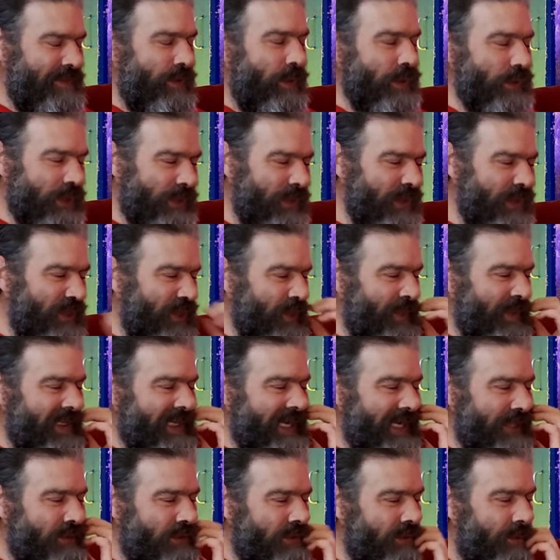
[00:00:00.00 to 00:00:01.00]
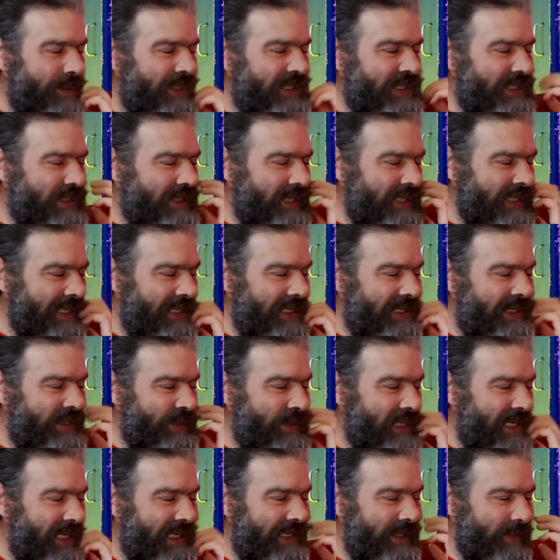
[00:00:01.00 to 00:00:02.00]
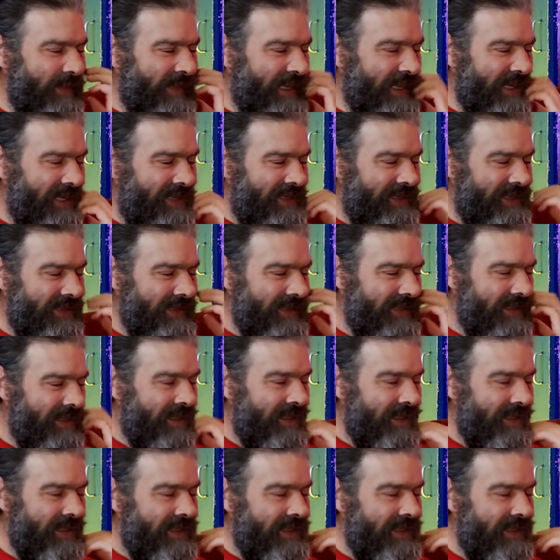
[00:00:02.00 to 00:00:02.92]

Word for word: got some supernatural. We should lean into it a little bit. Yeah,